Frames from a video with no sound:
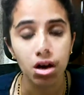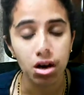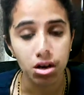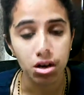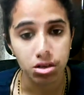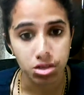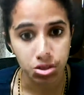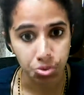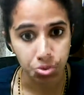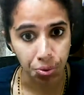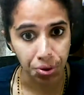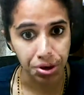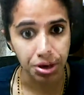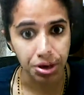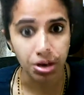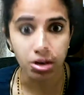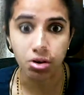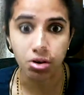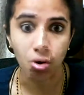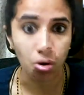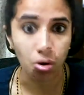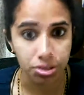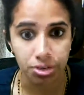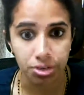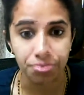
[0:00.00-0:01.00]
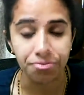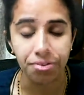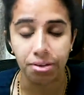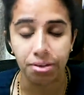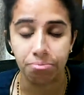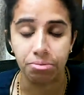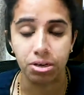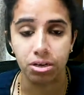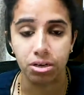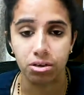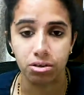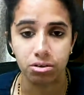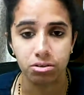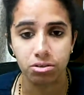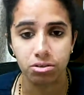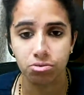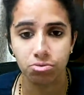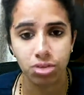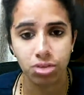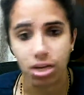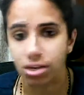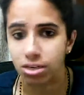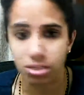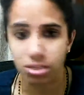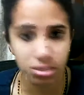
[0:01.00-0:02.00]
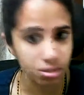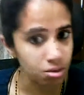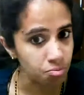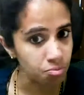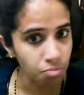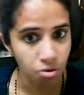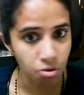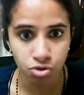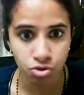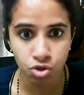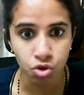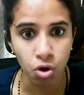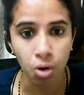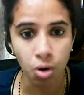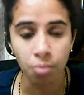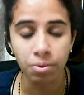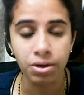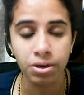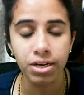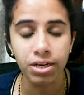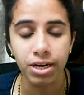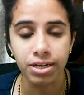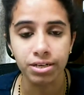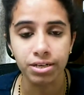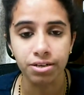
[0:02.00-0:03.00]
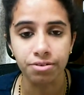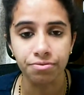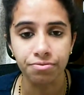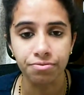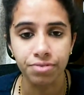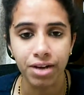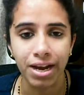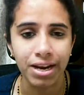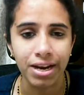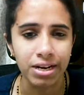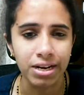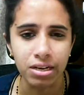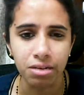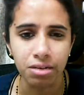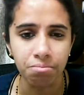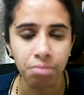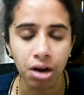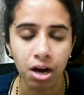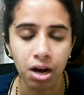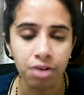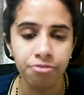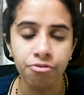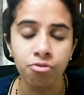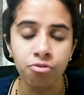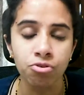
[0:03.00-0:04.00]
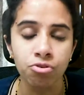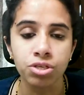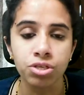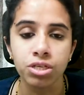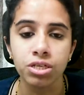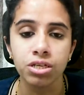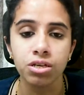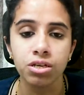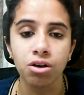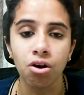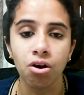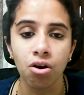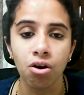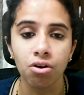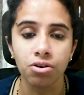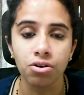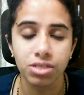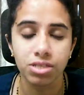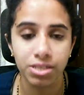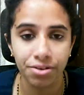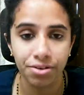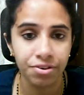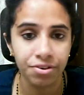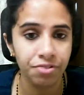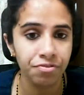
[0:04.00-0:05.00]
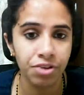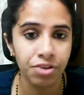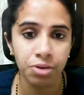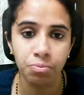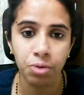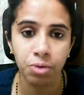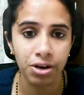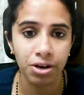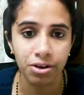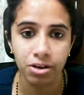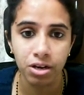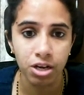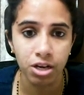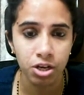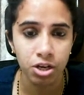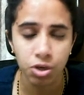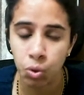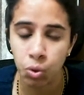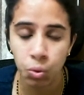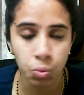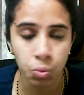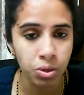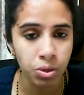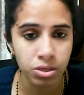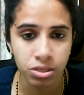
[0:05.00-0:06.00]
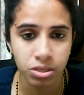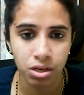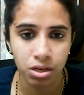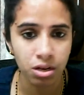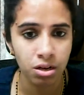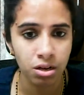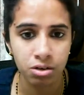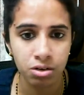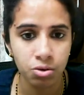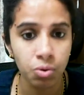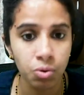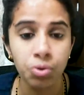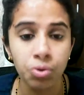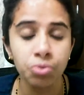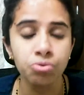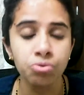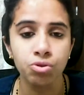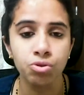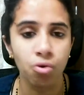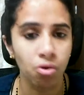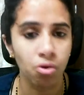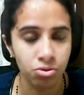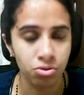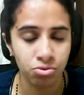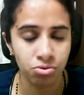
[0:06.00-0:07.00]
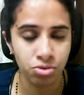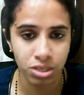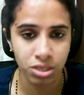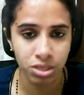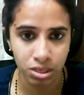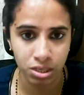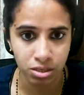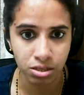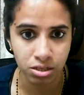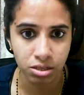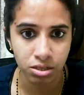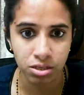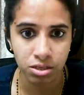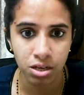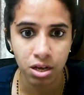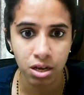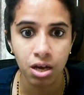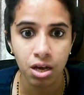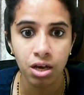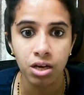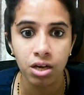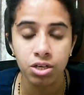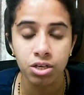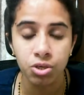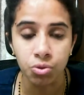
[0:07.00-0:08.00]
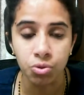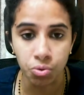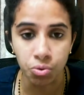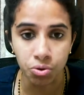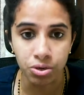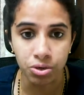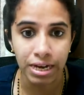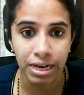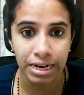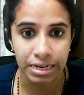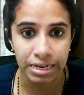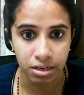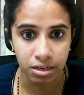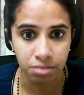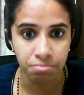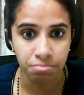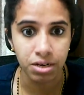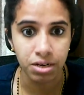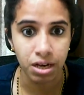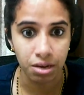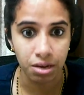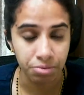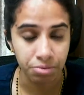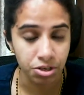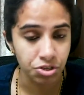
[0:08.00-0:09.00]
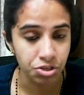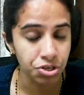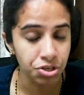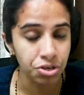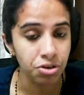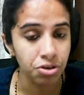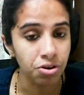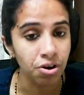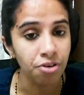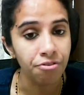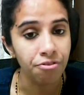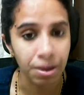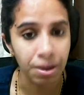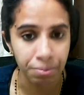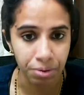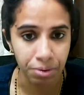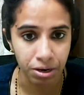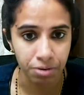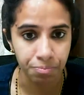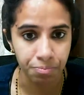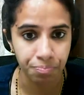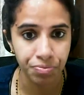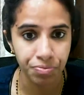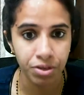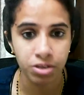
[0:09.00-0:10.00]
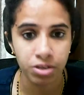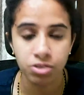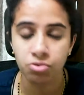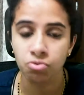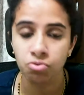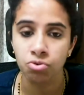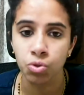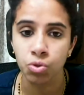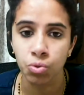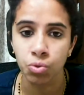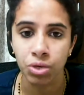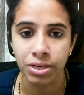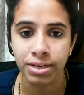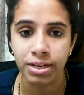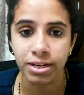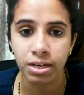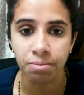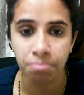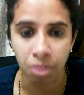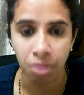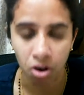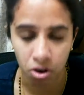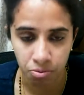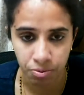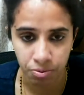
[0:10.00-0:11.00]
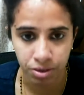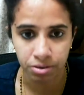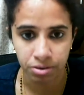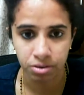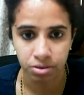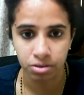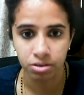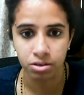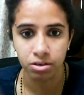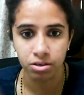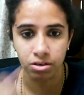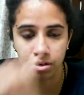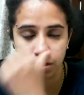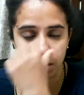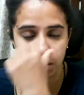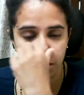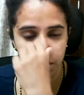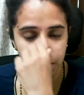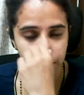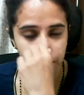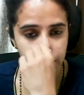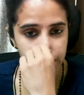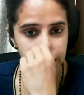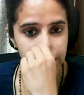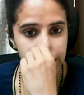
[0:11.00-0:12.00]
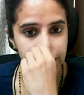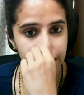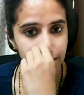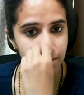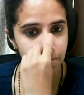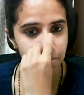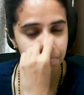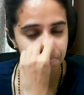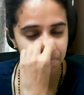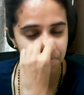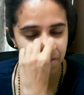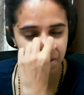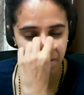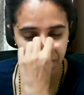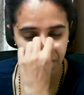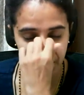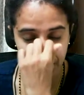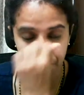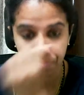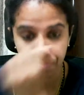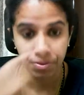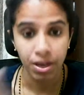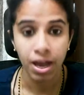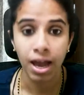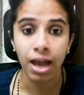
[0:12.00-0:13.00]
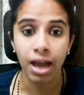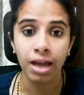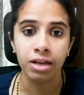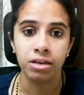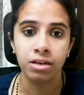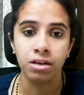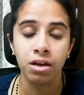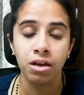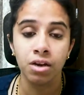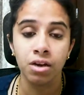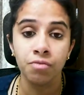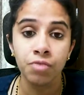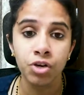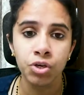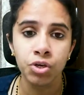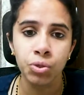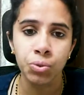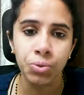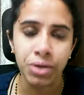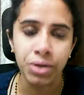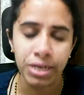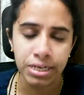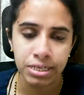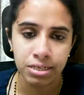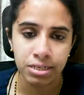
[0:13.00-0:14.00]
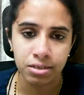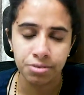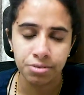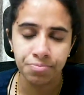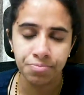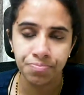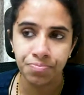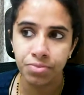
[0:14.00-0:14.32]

sewing cotton fabric. So that is the most common kind of 90/14 or 75 by universal. Don't use all those needles, you could end up damaging your fabric. So you need a ballpoint needle. Okay, and where do you get it?